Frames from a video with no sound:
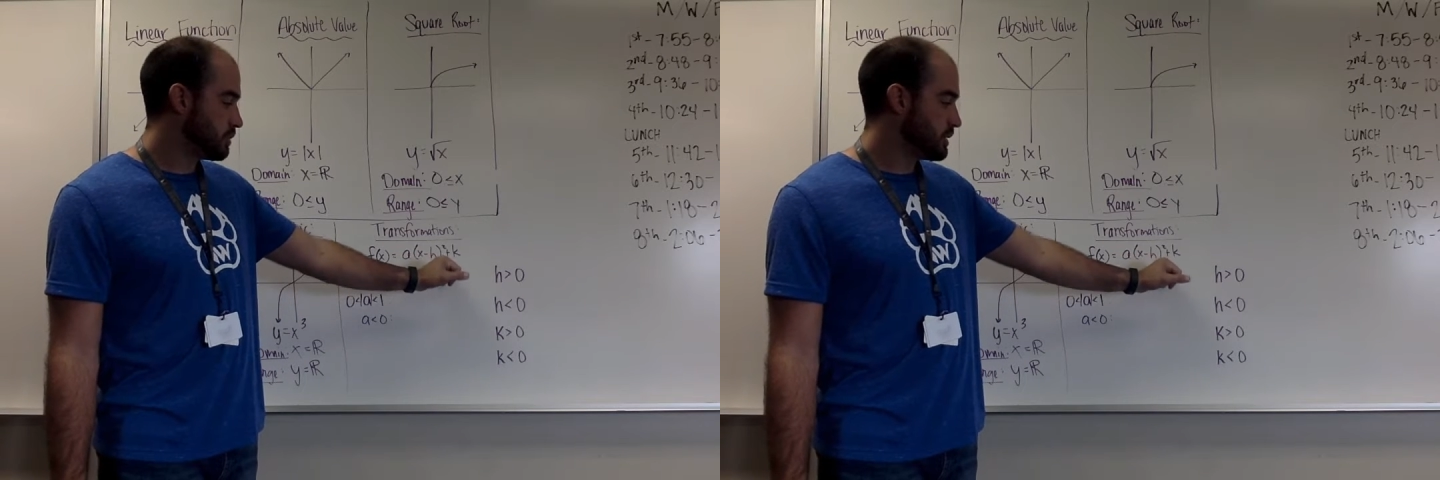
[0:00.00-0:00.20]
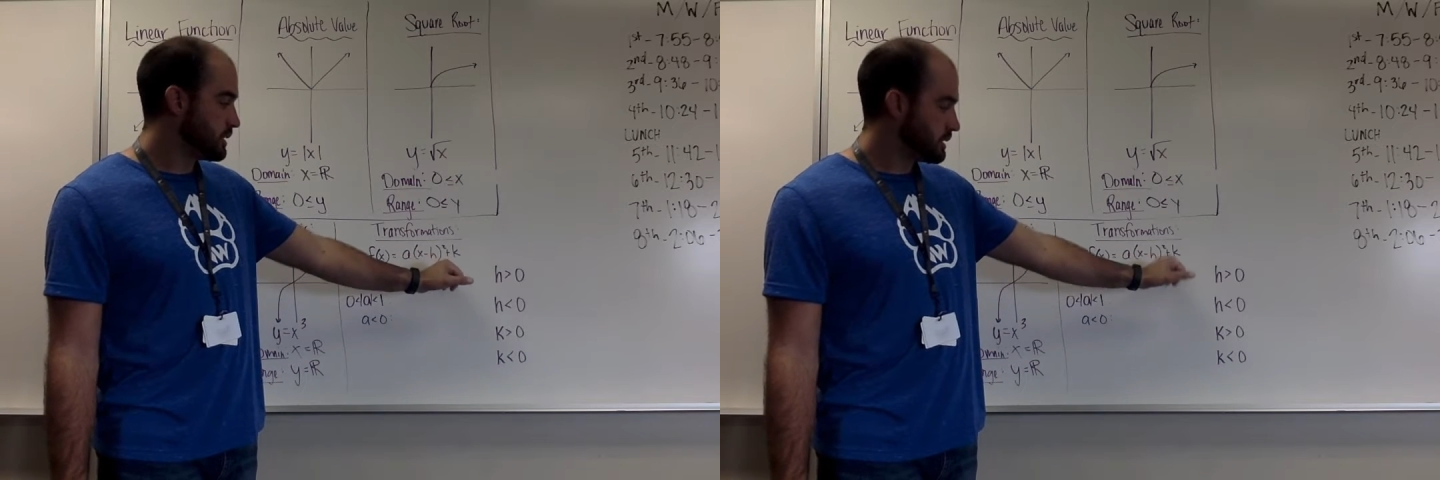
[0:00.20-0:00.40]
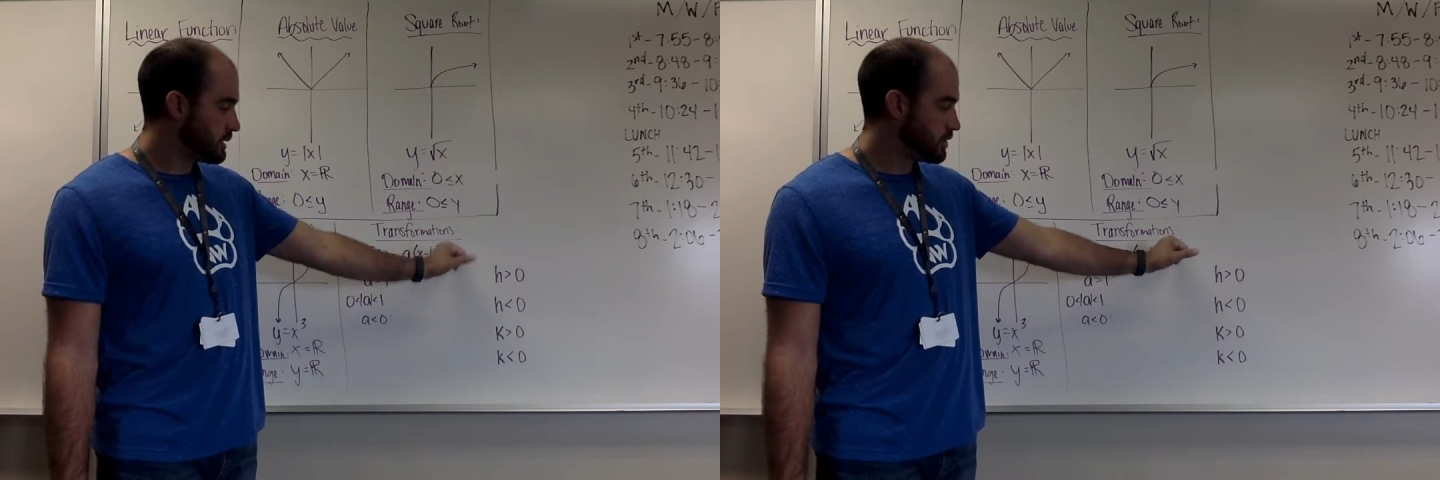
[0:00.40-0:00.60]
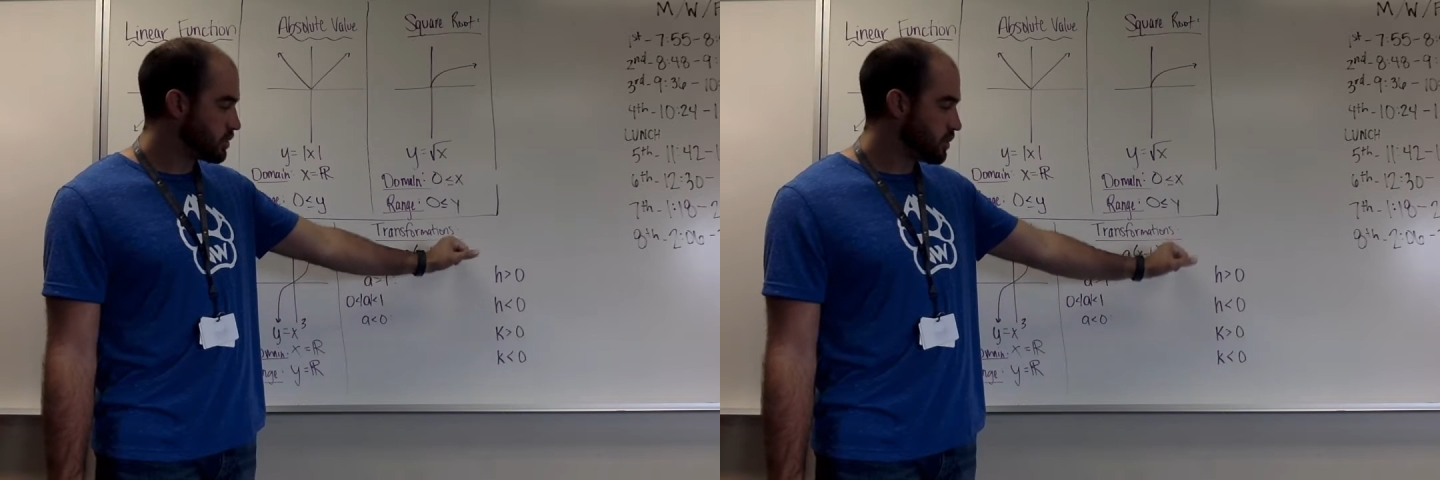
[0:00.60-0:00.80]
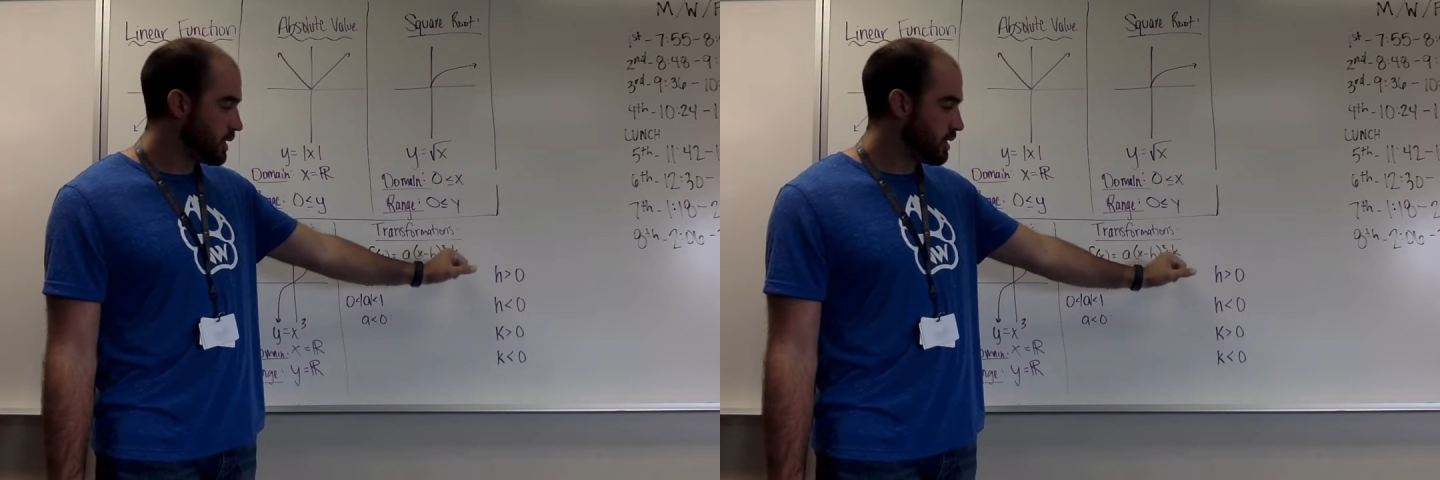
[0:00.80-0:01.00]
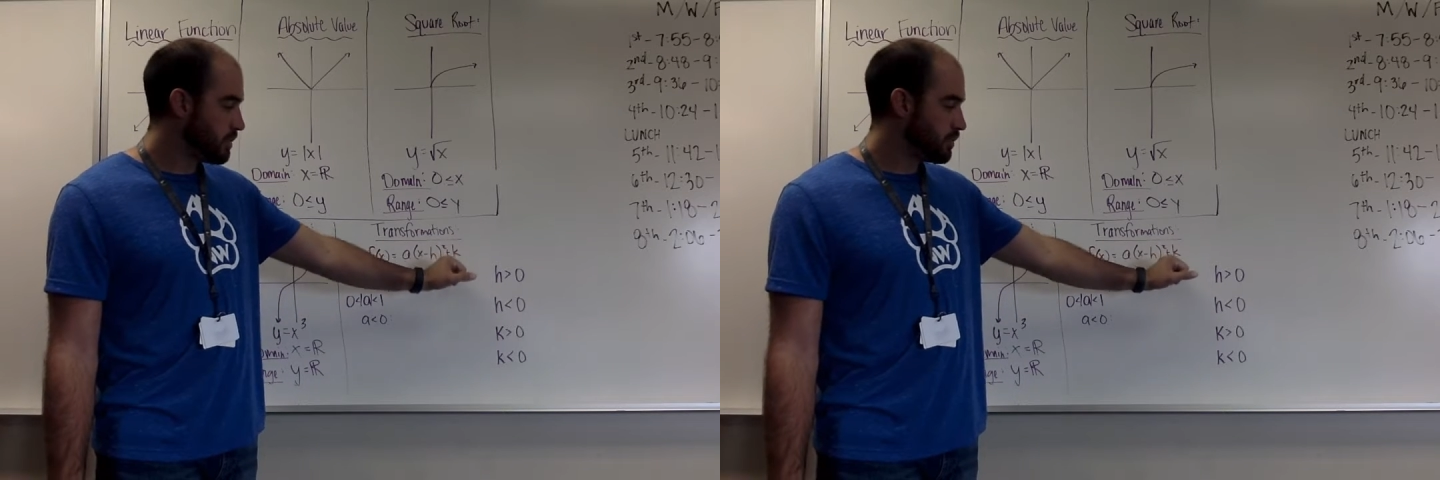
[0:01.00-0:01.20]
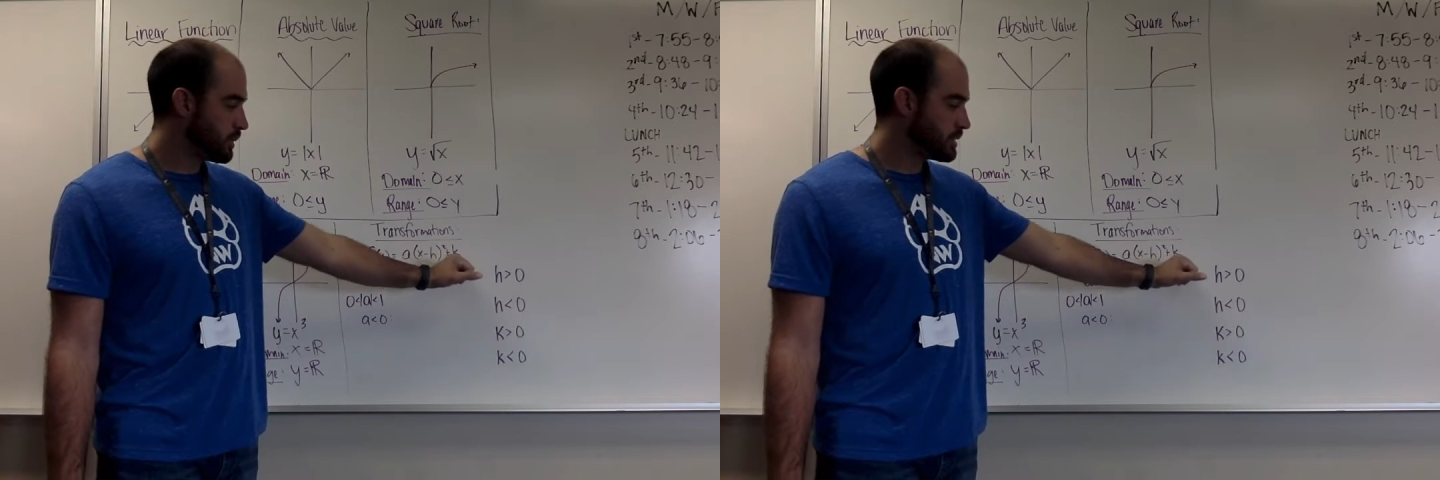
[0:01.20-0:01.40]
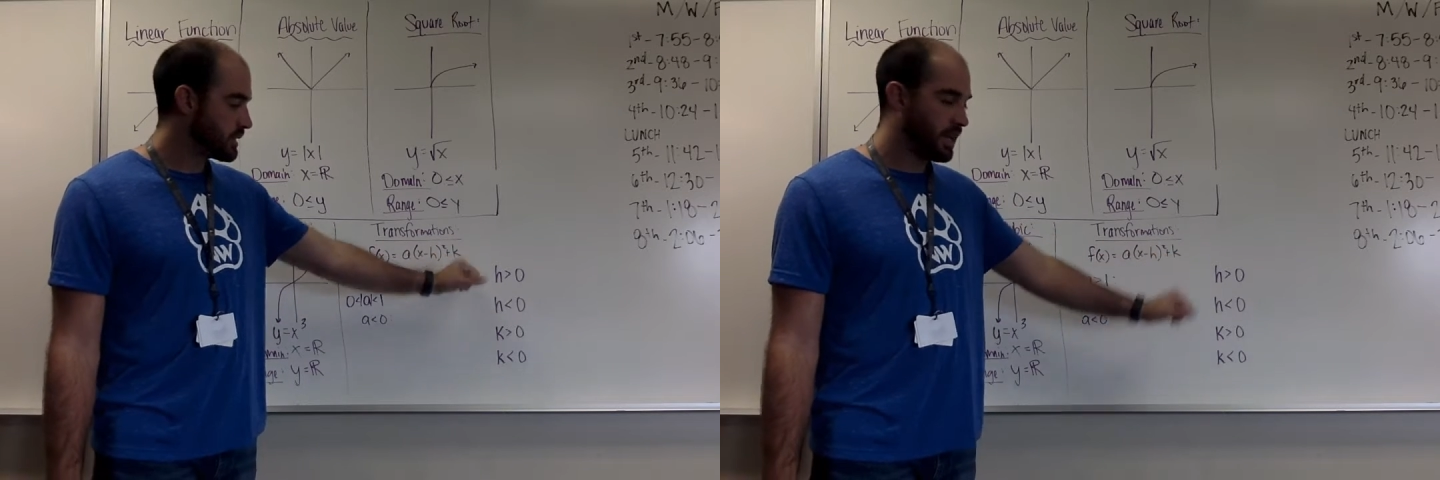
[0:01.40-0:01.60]
parentheses squared
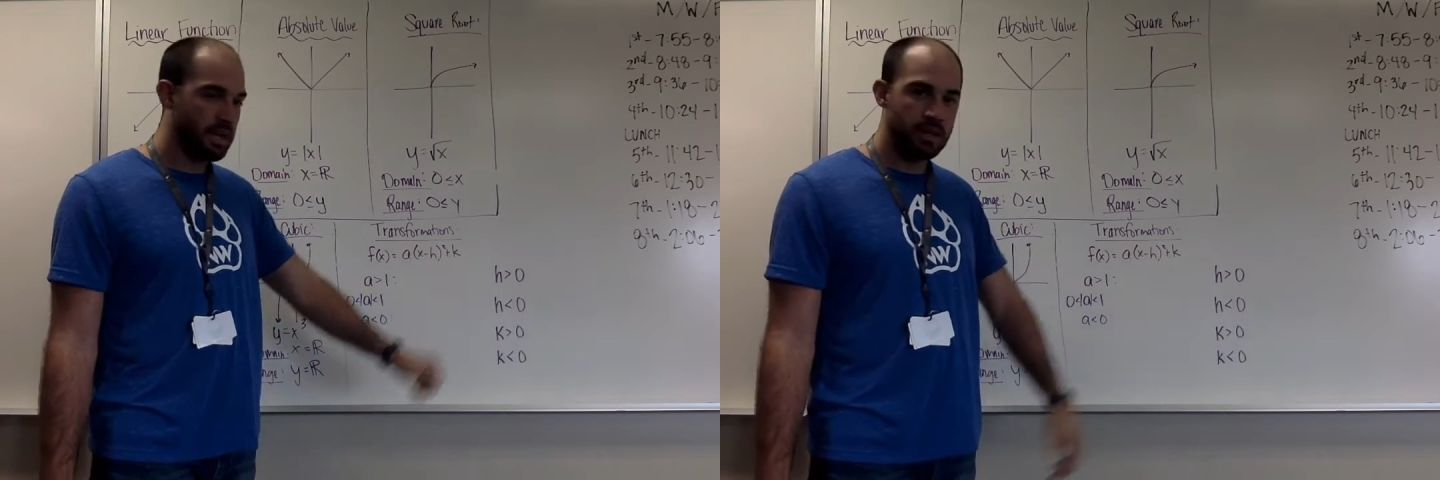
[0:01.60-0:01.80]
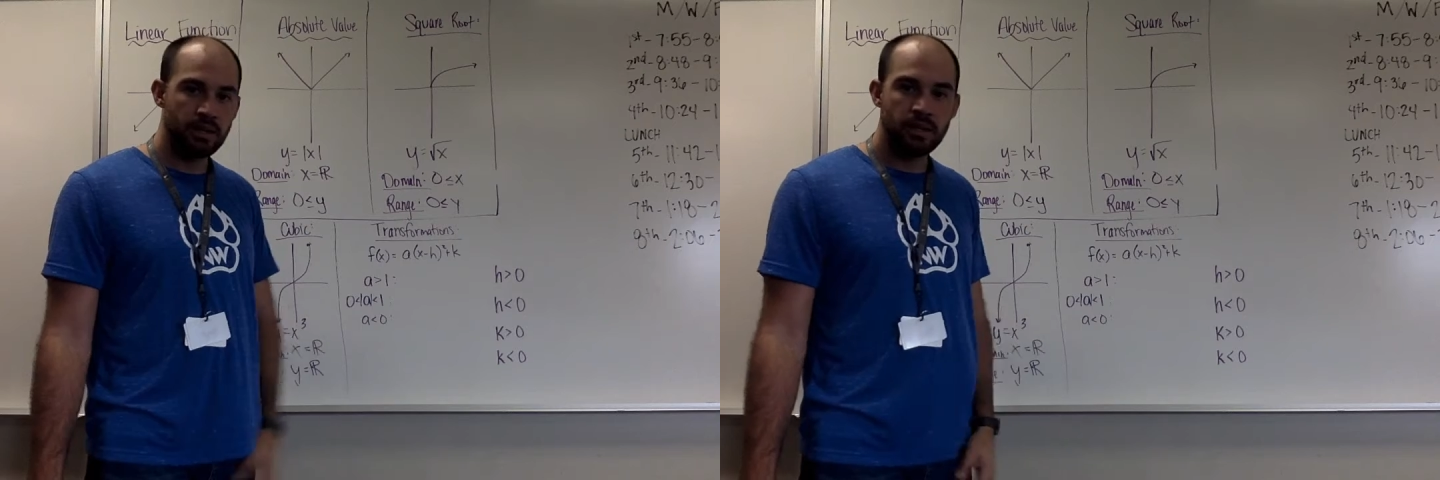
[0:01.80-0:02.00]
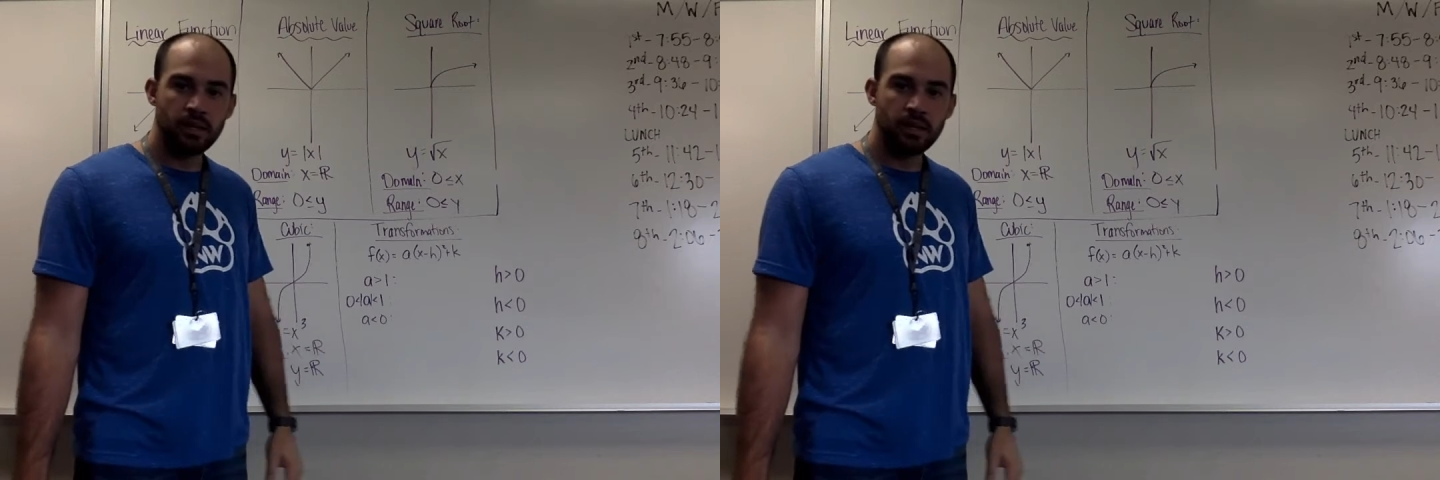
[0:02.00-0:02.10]
plus k.